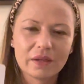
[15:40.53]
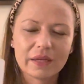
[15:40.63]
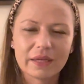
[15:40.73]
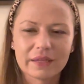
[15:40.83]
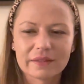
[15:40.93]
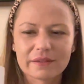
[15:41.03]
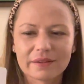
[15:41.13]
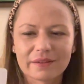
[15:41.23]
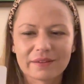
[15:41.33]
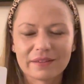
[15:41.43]
And
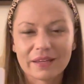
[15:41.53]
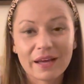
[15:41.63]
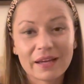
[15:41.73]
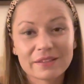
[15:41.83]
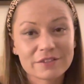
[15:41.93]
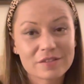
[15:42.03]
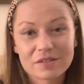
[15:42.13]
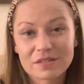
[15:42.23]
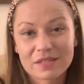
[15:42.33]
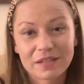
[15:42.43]
yeah, there is
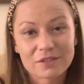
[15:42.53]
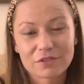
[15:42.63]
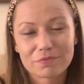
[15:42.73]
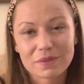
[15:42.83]
a sense of